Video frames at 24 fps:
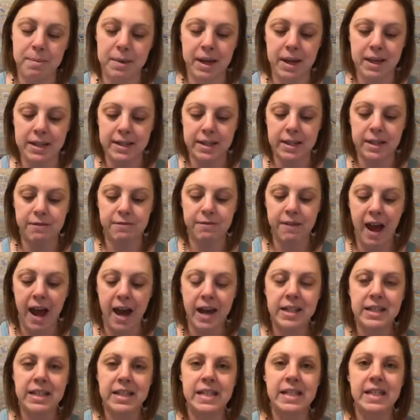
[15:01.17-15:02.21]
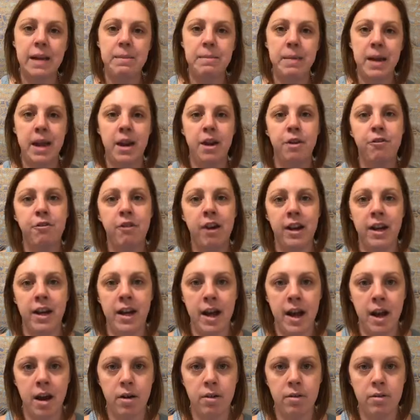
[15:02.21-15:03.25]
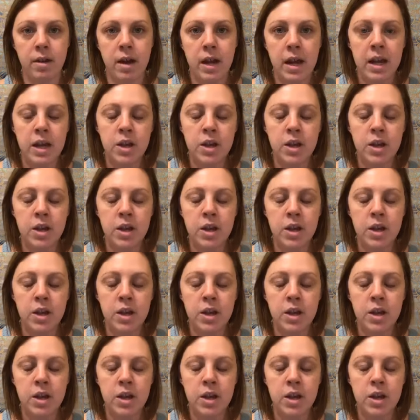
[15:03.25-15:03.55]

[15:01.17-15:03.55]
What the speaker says: Because the fact I'm in it right now.